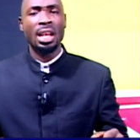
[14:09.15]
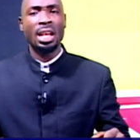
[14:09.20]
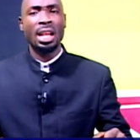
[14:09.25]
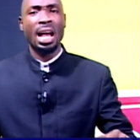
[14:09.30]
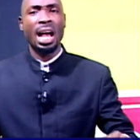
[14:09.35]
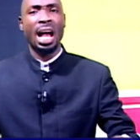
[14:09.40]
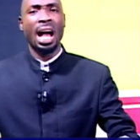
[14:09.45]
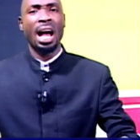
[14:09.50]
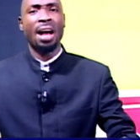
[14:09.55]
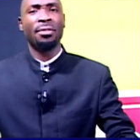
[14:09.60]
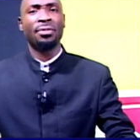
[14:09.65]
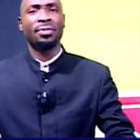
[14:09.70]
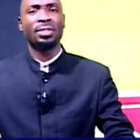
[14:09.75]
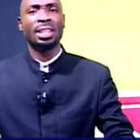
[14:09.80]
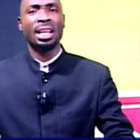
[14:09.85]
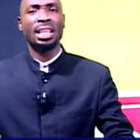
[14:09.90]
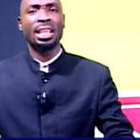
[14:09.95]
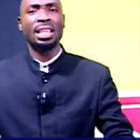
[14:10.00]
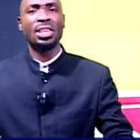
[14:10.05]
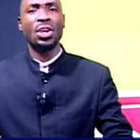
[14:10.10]
and
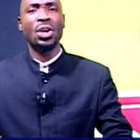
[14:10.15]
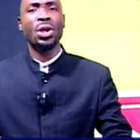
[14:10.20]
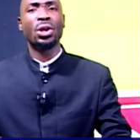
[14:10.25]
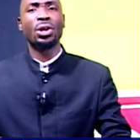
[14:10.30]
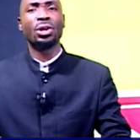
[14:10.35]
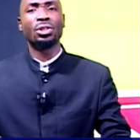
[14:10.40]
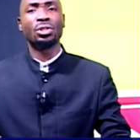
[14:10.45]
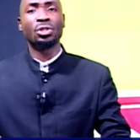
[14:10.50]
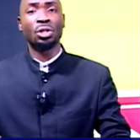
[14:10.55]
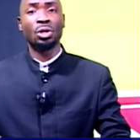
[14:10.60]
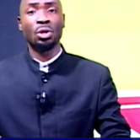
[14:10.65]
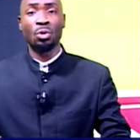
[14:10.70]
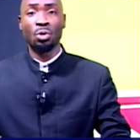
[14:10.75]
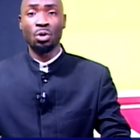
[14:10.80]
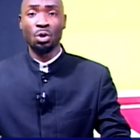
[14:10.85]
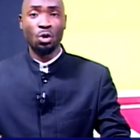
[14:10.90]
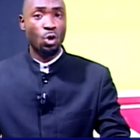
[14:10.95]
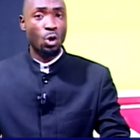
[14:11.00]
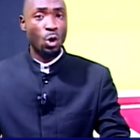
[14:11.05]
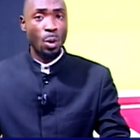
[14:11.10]
after
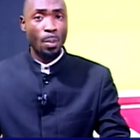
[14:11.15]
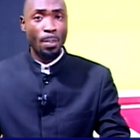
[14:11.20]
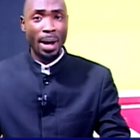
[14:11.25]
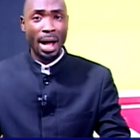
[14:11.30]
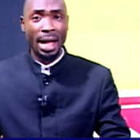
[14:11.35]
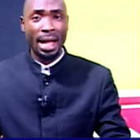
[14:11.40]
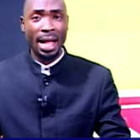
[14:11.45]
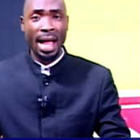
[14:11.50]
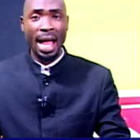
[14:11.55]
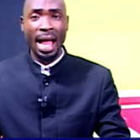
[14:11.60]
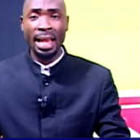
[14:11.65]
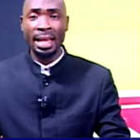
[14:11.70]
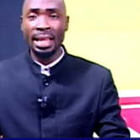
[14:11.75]
years, you go back